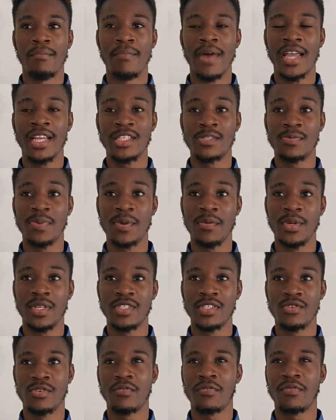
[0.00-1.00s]
My
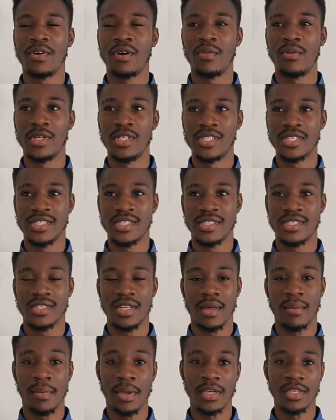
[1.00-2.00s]
experience so far
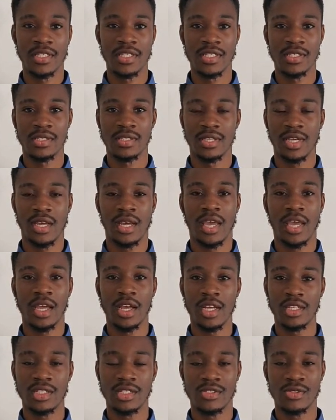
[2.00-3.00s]
was amazing. I
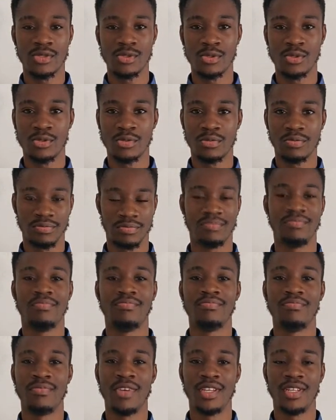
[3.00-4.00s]
got to
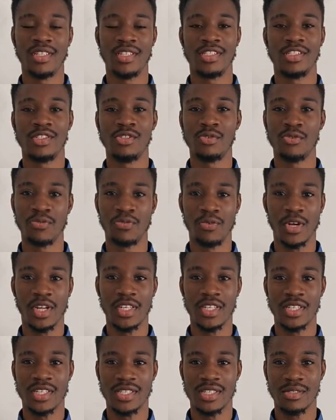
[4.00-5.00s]
meet new
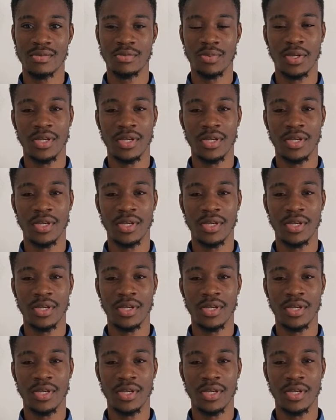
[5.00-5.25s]
friends.